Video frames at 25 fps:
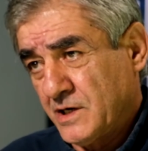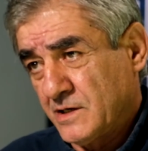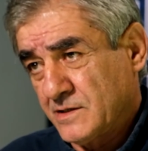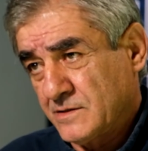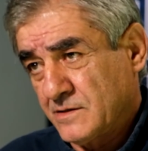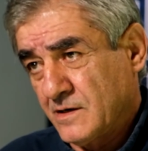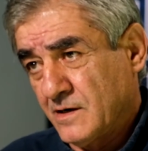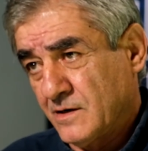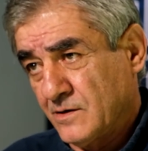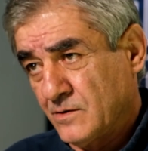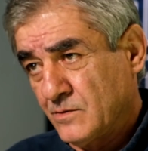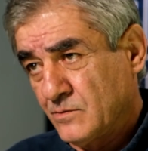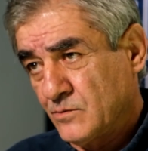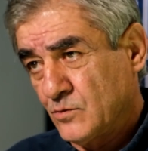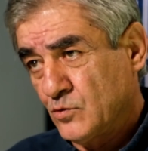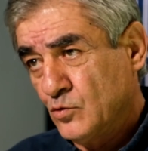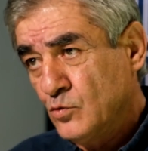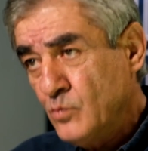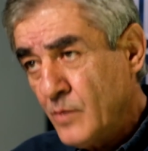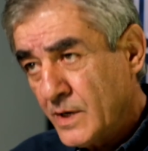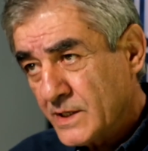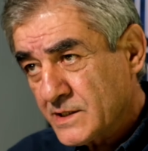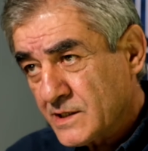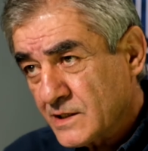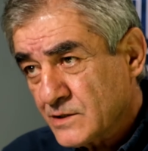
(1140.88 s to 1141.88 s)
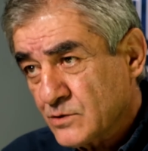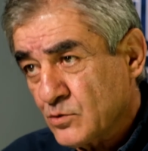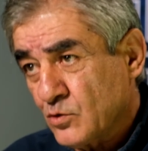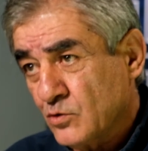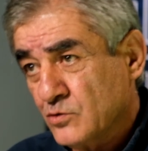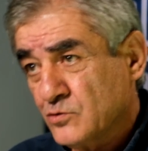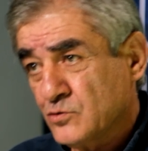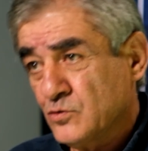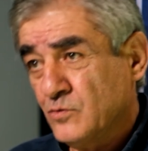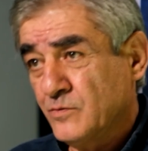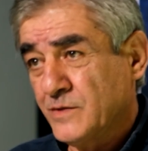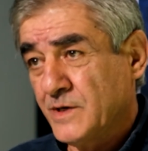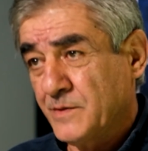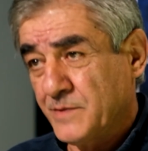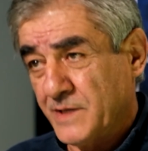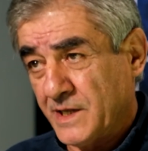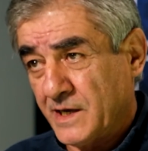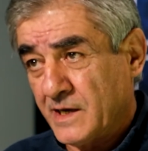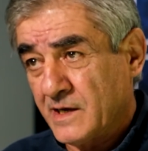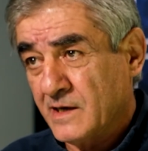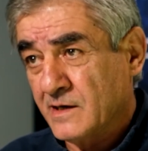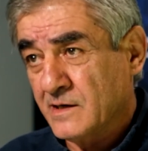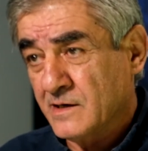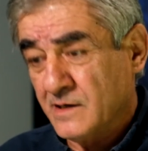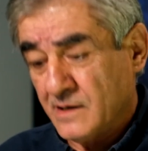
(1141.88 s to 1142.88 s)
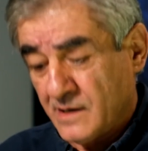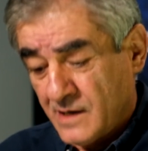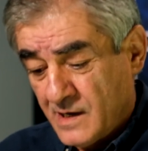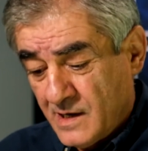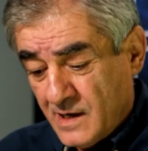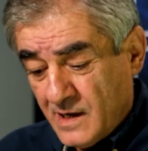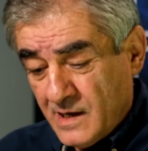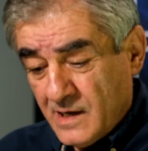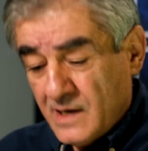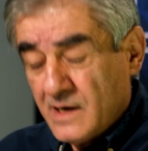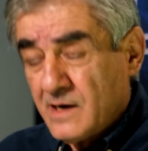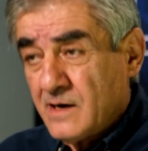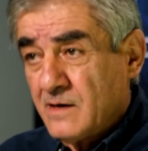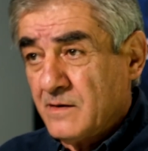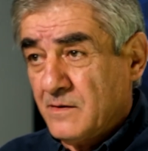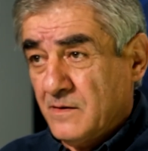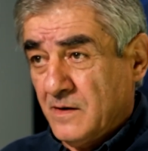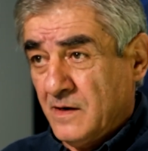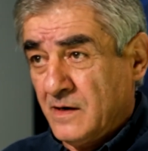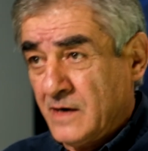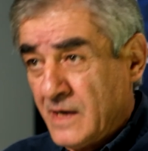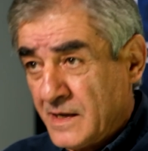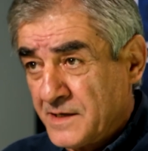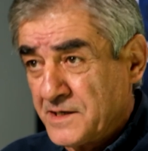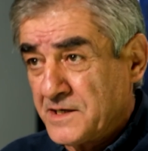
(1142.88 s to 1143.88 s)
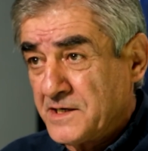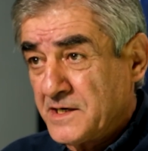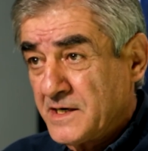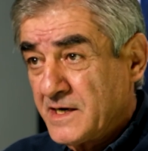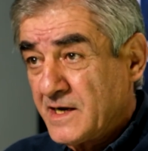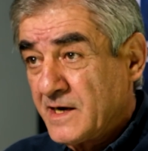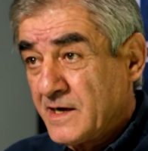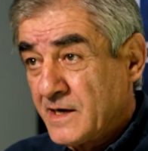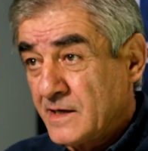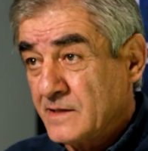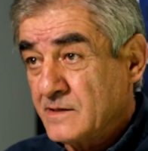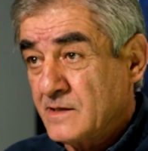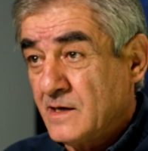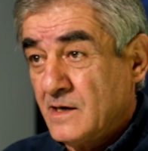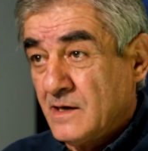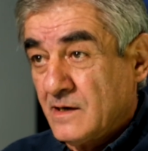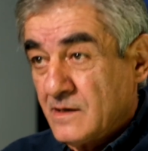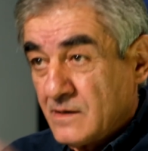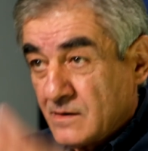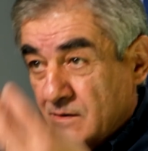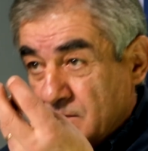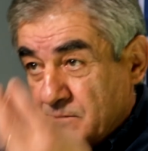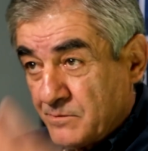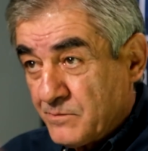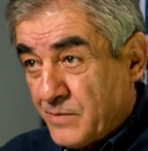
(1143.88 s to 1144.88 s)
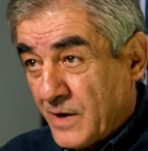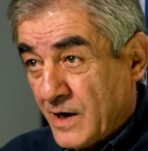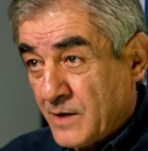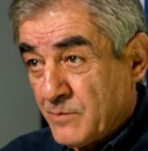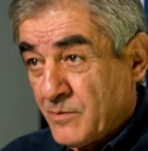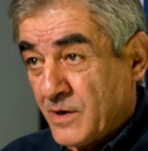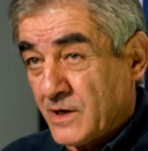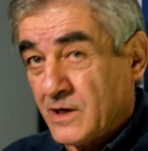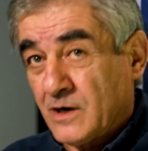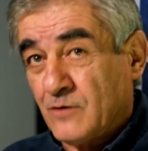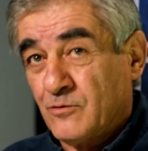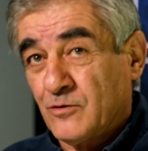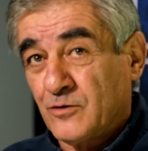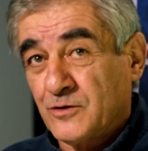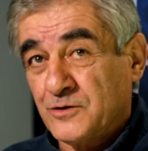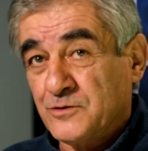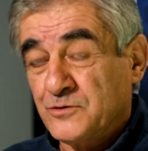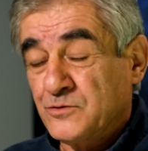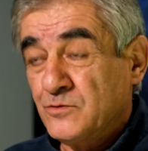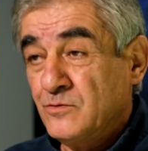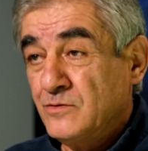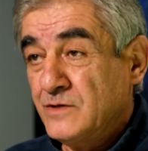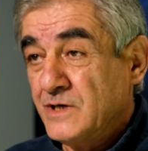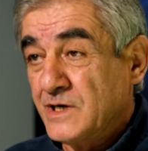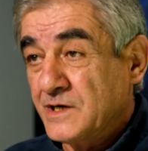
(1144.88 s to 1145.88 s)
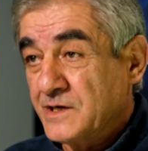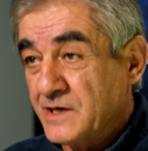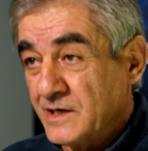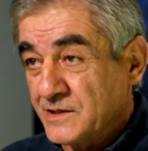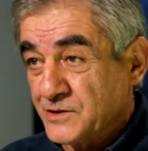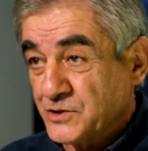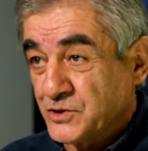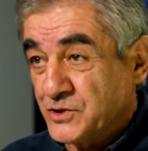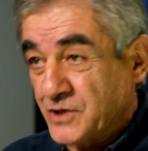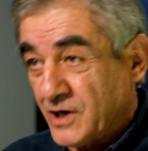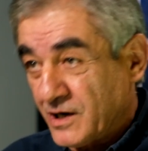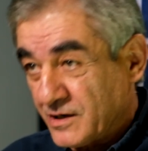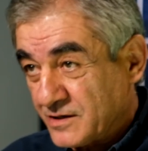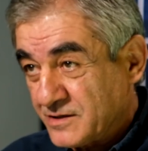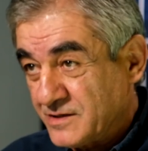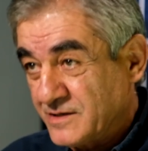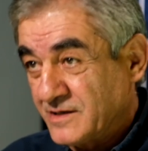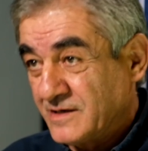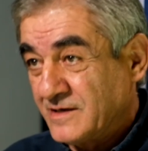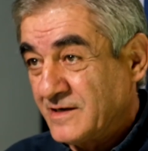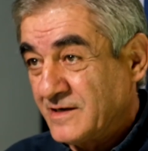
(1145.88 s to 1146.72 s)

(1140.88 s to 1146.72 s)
with him. Again, they didn't get it. With whom should you speak? They had an agreement with Lenin